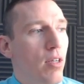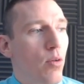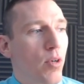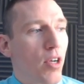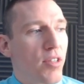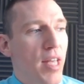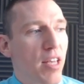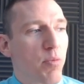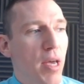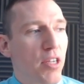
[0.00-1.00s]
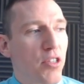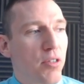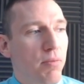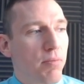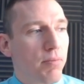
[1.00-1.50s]
We're going to go to Task Manager.
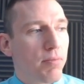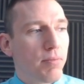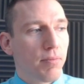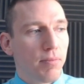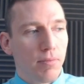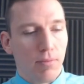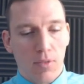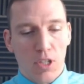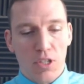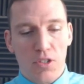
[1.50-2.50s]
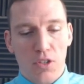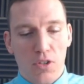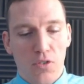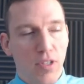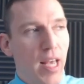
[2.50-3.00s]
You just search
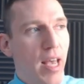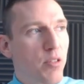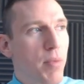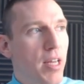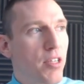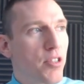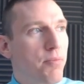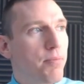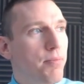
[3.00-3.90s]
for Task Manager.